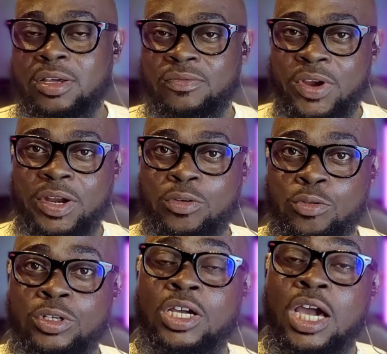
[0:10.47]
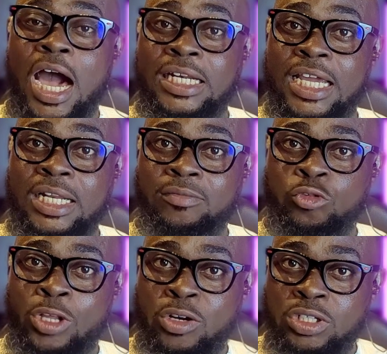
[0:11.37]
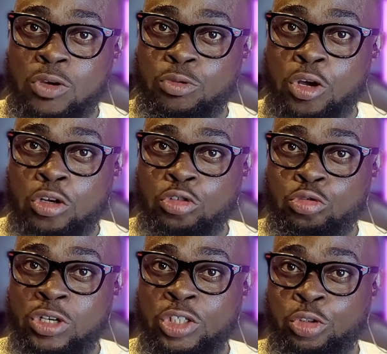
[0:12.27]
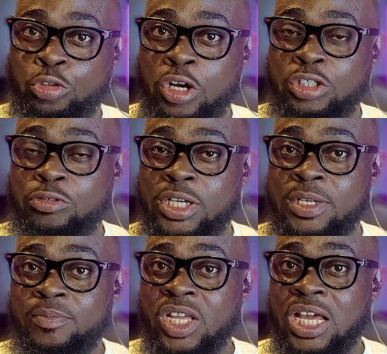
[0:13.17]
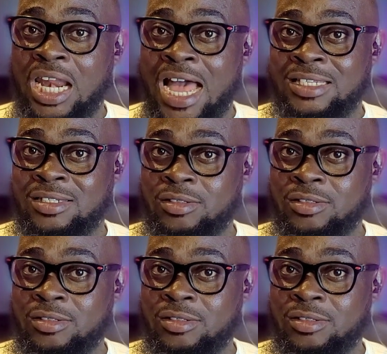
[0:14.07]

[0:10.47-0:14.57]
Very good. And then when I know say we don't do introductory class.